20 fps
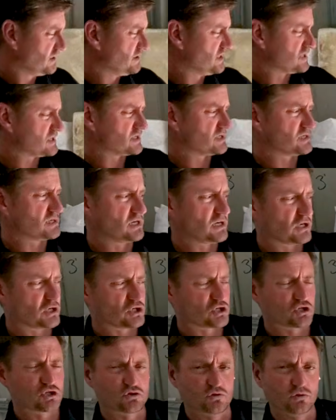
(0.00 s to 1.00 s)
This is an
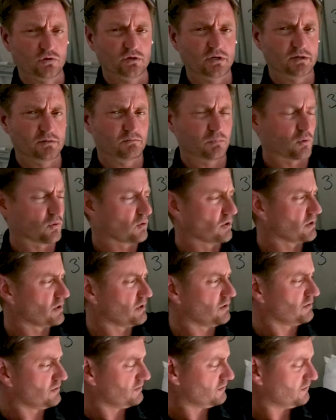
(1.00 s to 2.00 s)
extruded
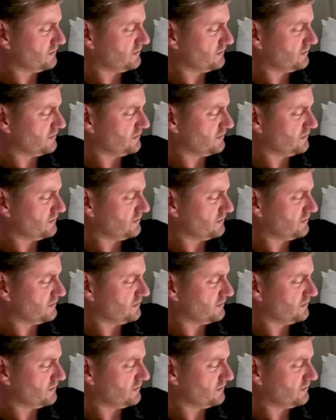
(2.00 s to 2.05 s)
board,